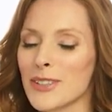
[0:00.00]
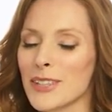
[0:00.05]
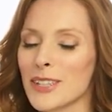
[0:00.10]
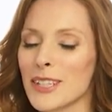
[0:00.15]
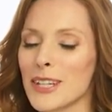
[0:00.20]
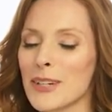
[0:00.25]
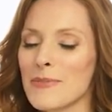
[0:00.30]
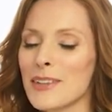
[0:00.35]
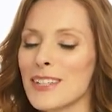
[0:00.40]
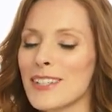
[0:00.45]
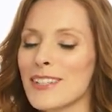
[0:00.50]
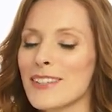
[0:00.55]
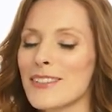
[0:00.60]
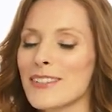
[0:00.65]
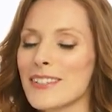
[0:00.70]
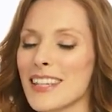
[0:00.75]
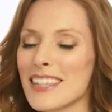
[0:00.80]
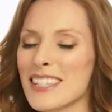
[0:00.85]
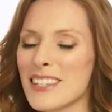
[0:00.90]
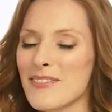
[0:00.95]
coming to your
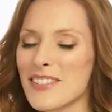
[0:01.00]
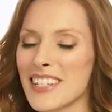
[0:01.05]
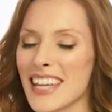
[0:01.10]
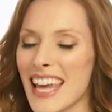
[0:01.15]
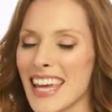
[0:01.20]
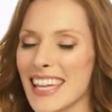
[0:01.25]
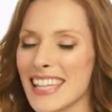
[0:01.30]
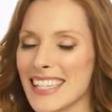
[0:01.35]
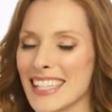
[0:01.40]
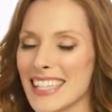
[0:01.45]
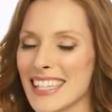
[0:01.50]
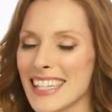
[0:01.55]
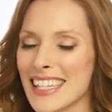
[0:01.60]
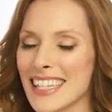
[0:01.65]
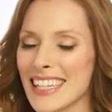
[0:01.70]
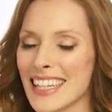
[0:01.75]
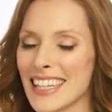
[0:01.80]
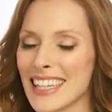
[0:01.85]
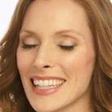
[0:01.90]
sense of taste.